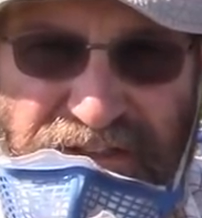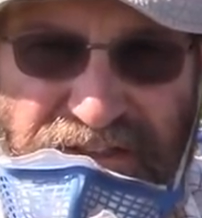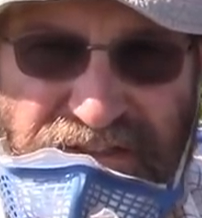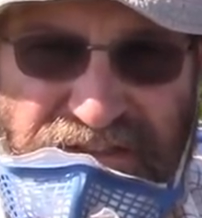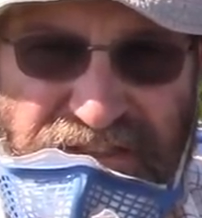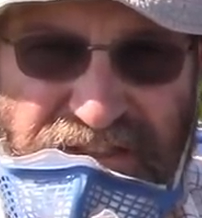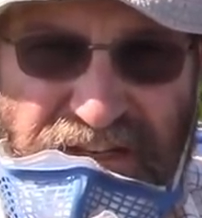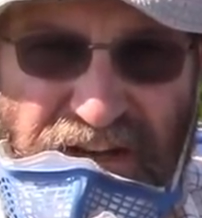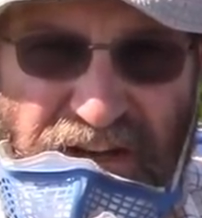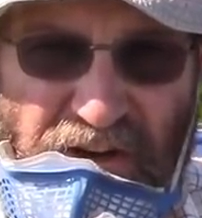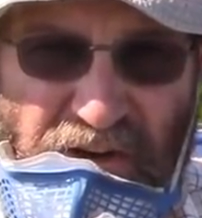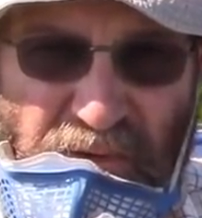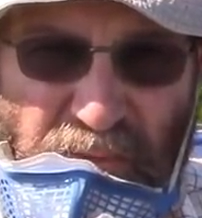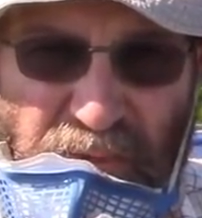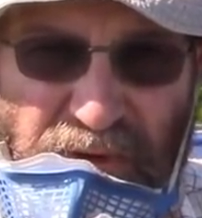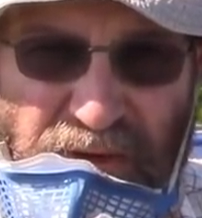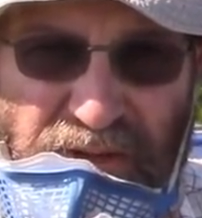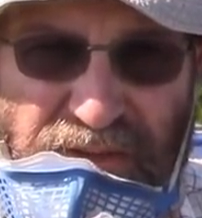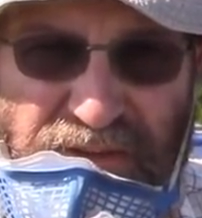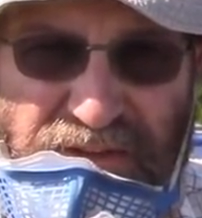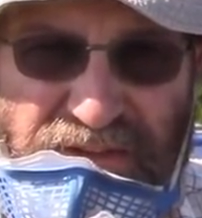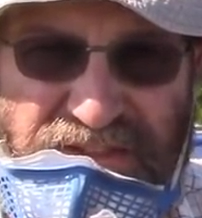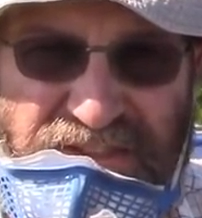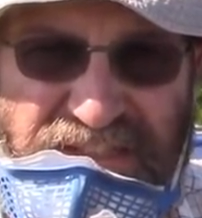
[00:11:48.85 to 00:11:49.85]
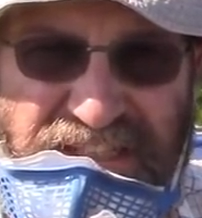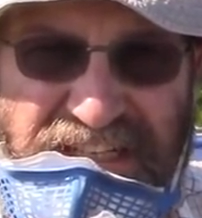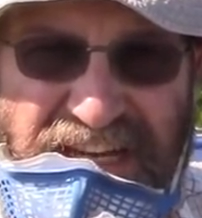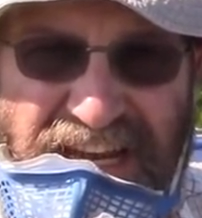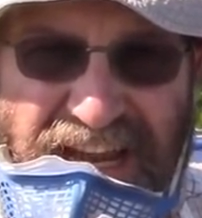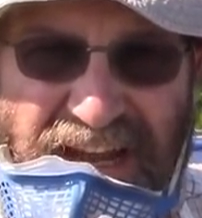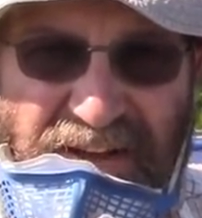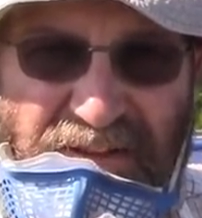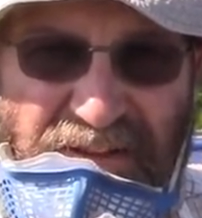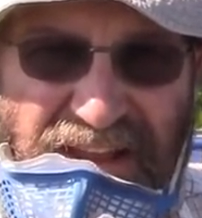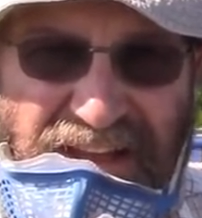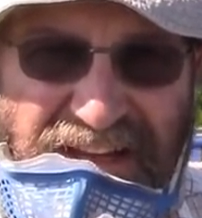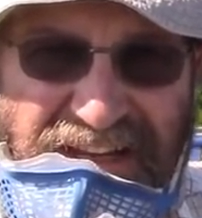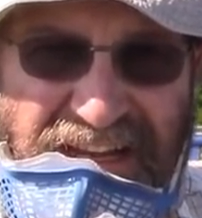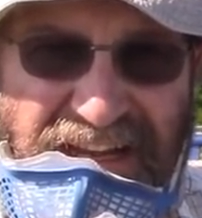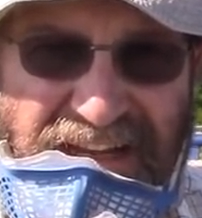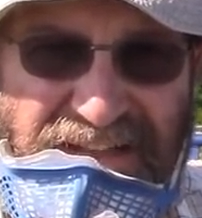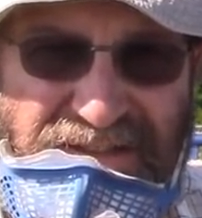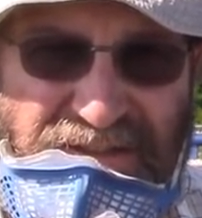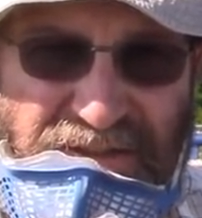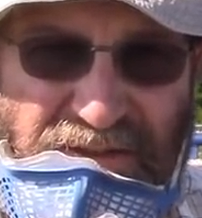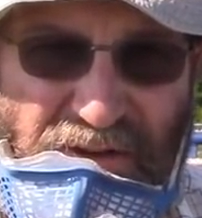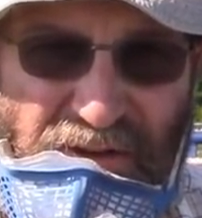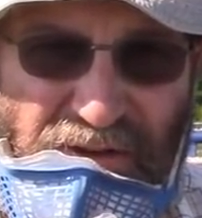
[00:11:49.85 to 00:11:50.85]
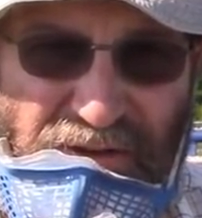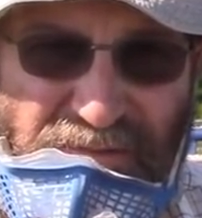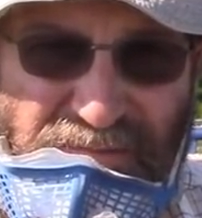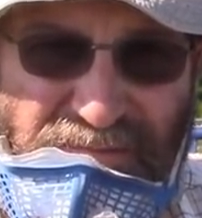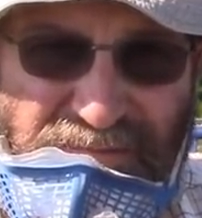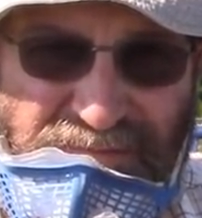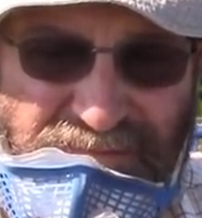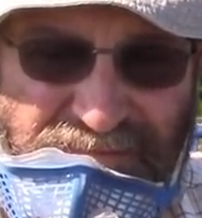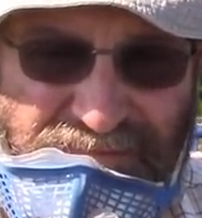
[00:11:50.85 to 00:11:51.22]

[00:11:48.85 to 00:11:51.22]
to start with and see how that gets on.